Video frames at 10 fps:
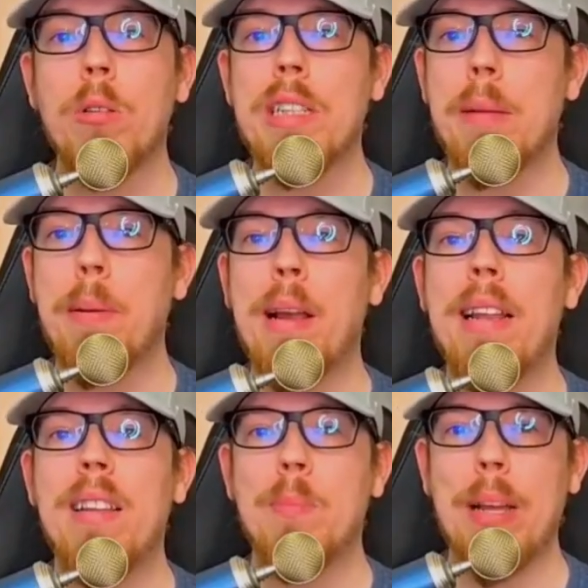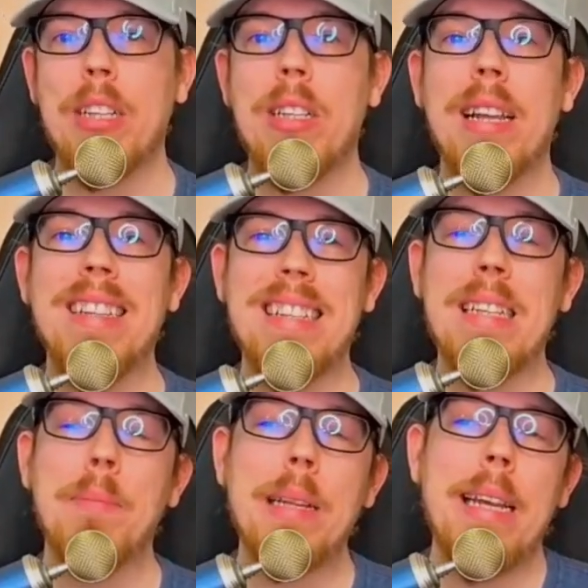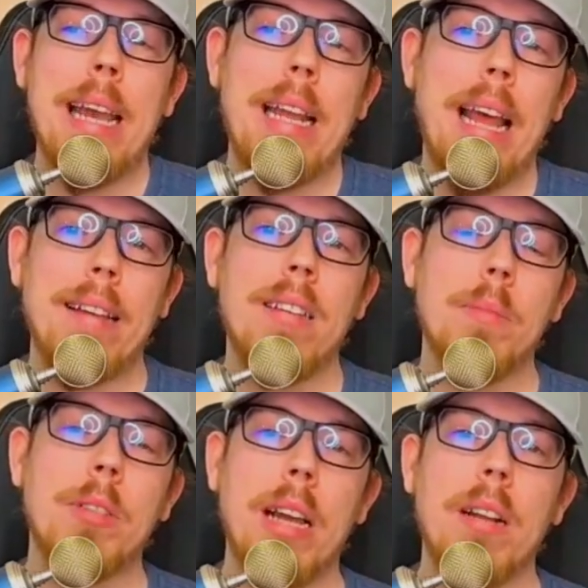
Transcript: typically specialize deeply in a subject.